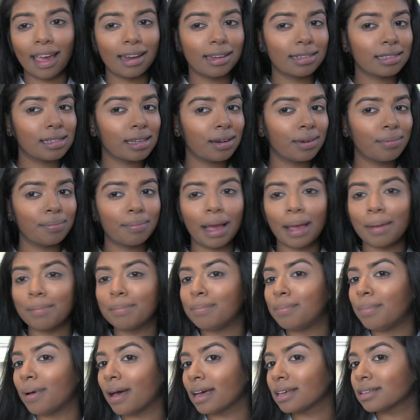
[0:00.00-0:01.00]
It isn't my
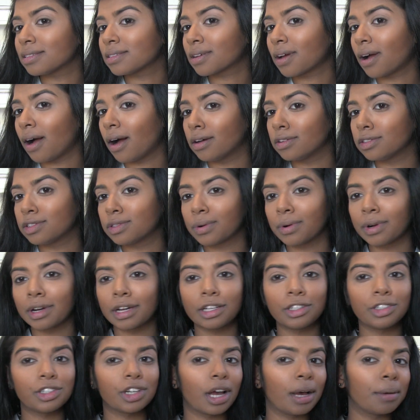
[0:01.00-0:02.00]
best
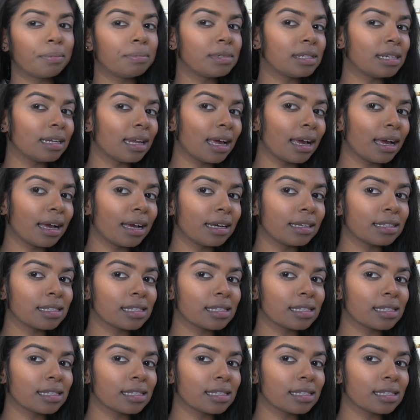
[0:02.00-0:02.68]
contouring job today.